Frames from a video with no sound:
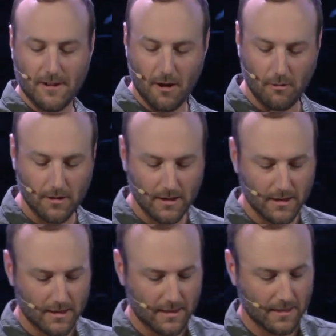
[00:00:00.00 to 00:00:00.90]
to know
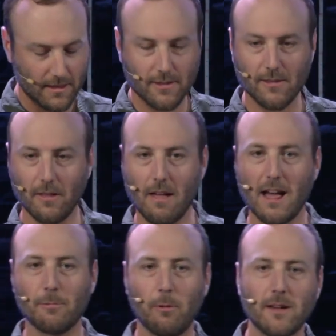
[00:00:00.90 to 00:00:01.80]
this is the
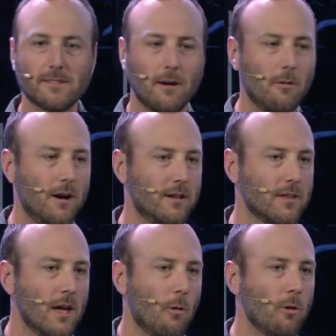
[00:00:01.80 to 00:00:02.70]
last place I was.